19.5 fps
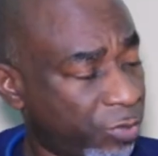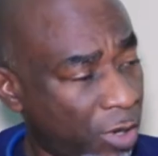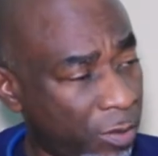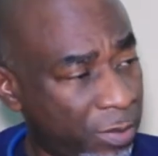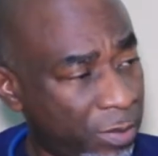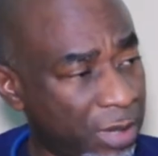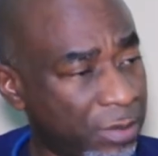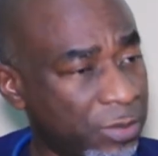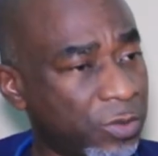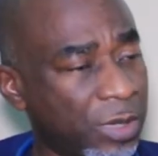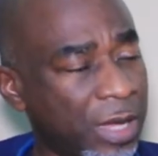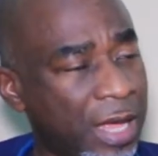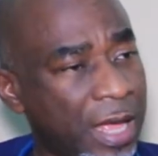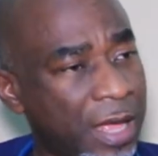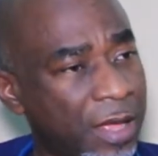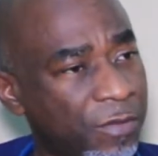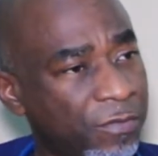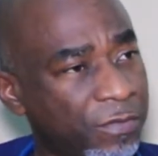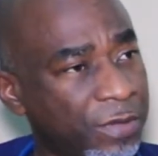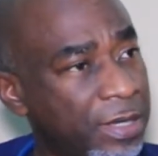The problems we
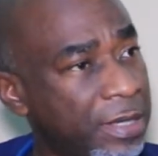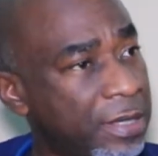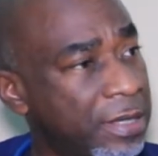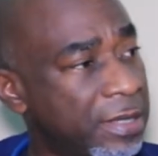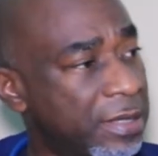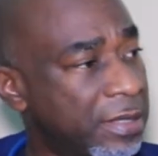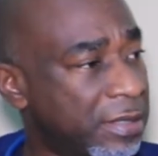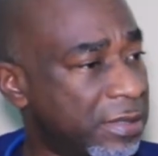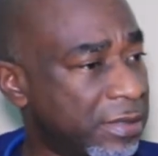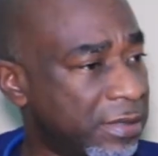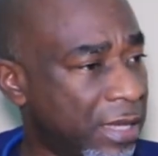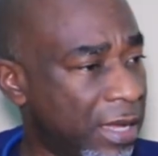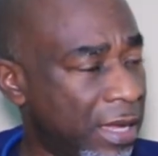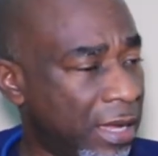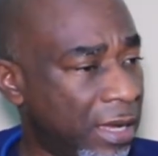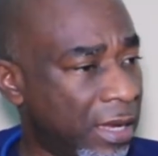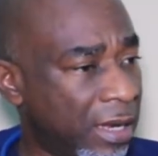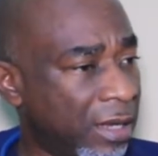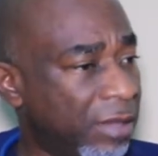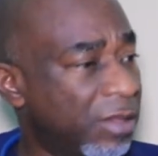have is
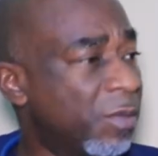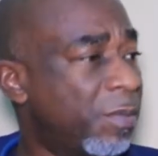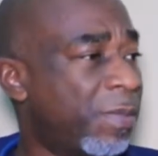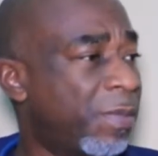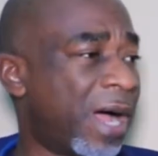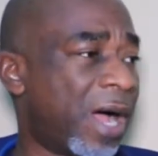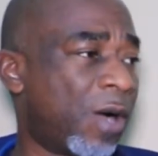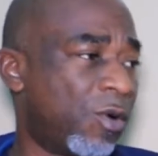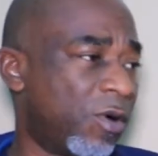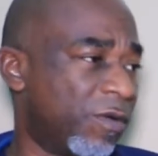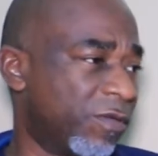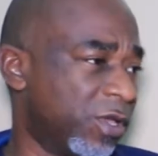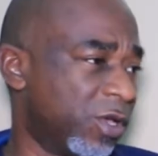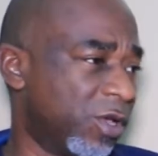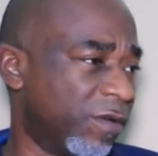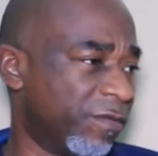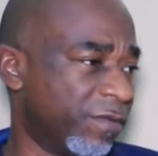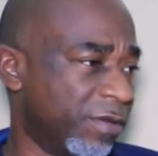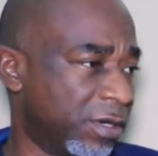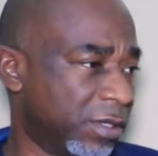the power of the
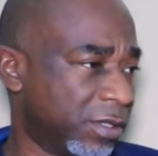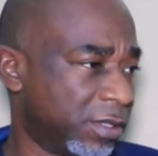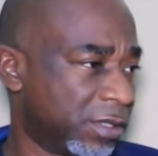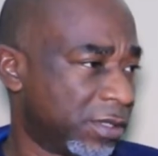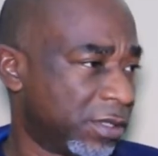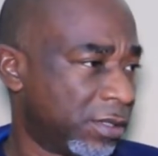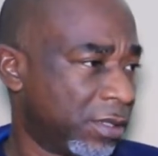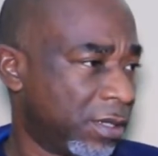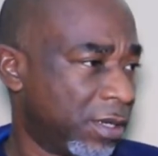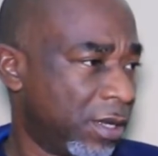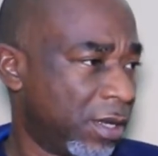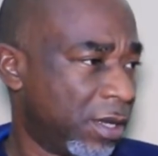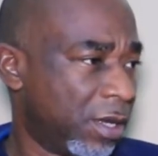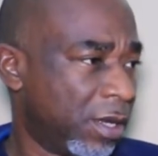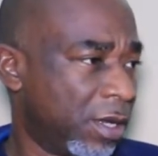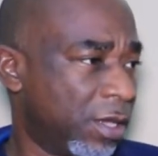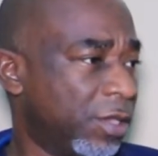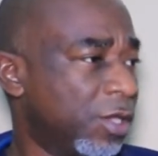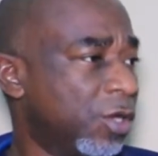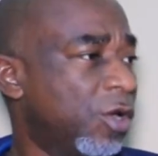governors.
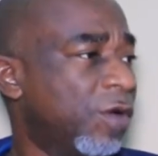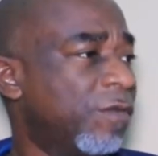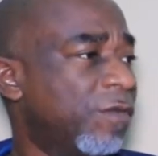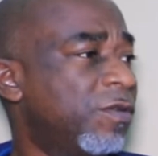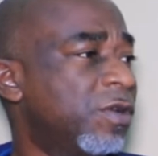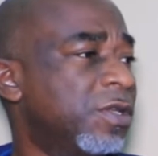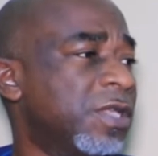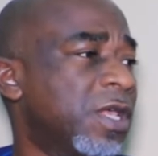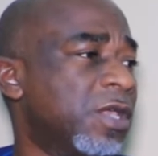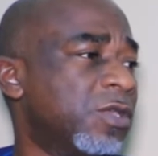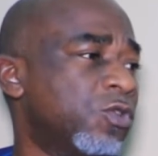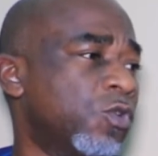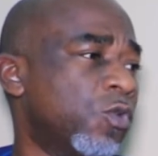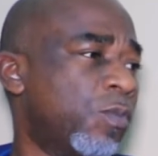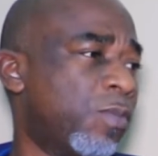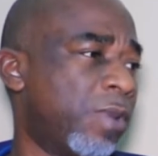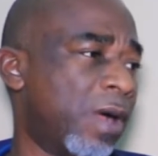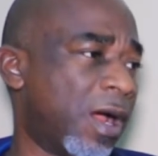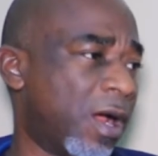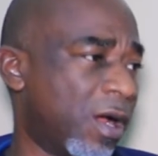The governors are so
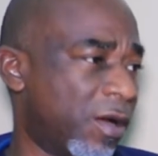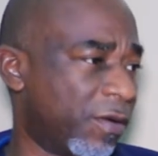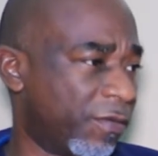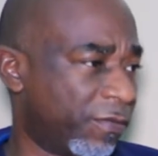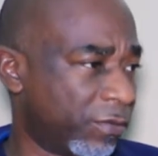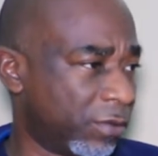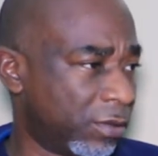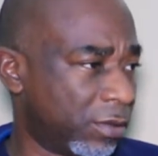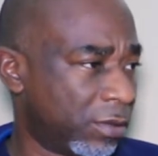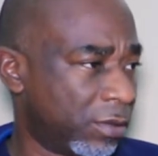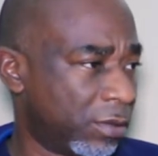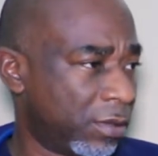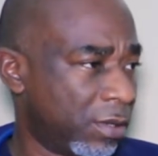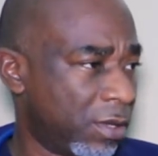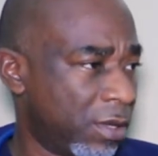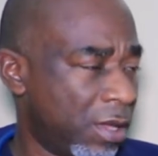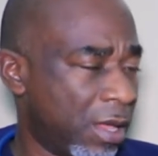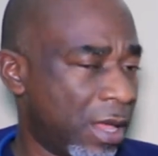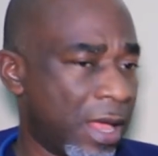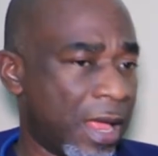powerful,
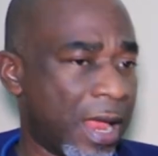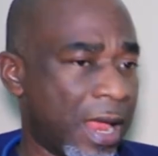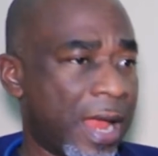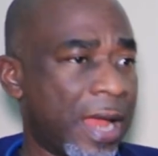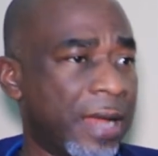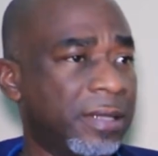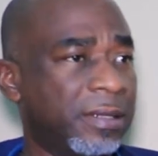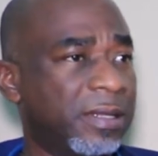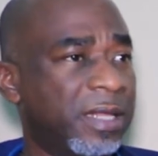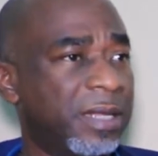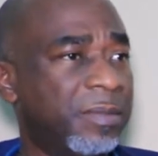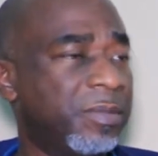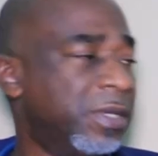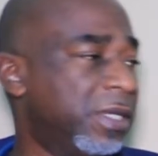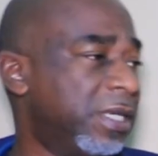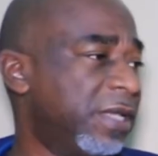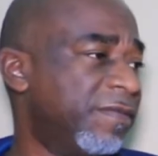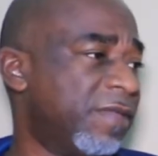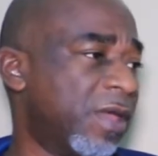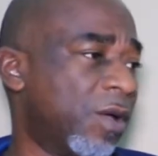and they
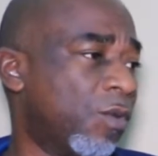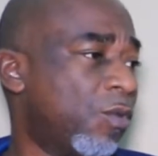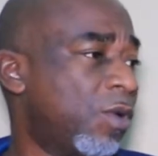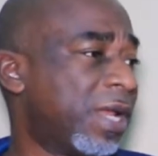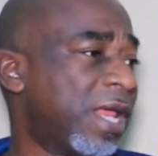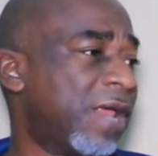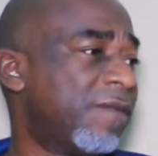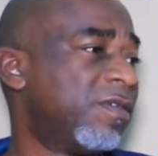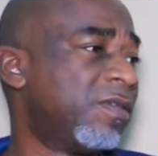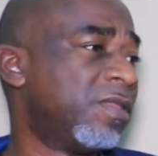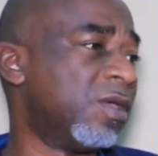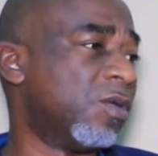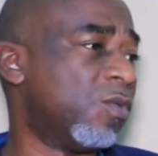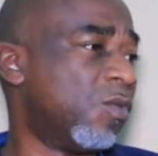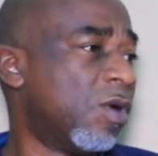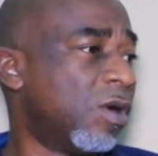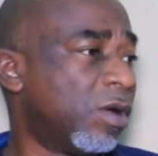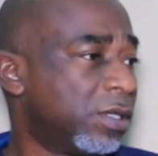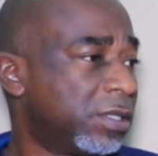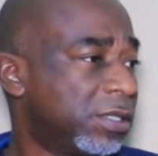believe that whatever they
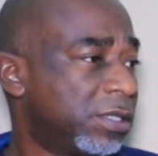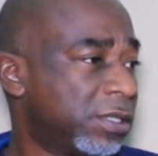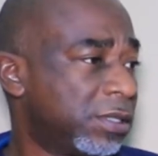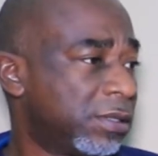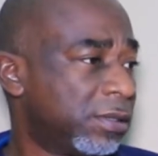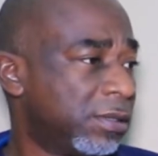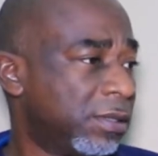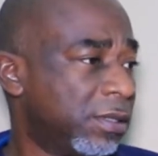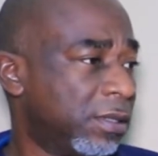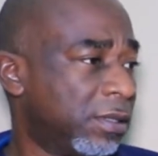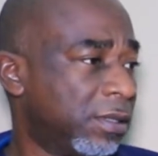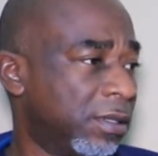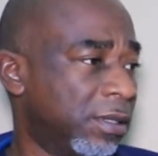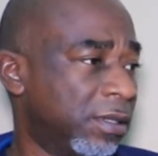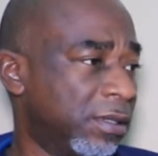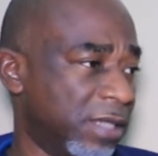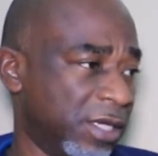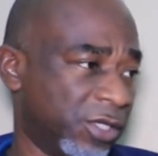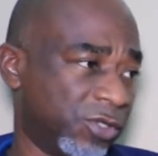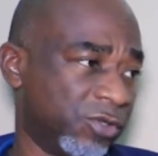want,
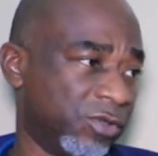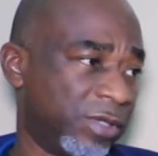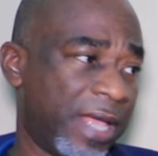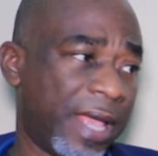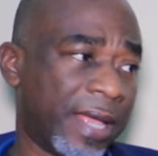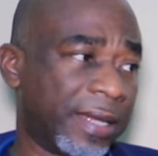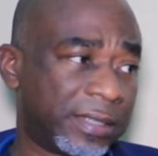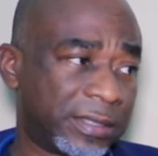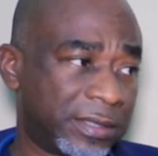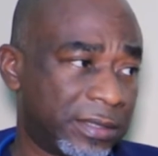they should get.